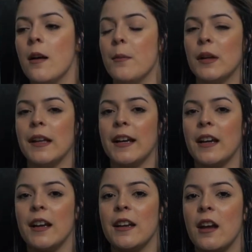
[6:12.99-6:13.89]
but
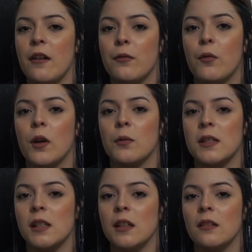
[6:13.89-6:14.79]
like enough where it was
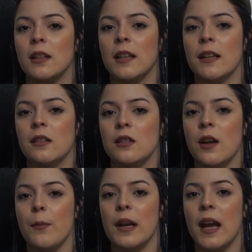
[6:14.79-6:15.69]
clearly like
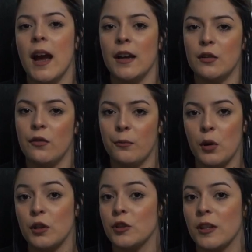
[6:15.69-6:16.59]
somebody had to have
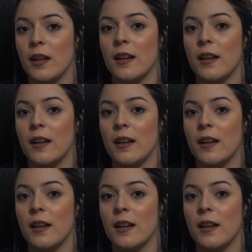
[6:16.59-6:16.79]
pushed it.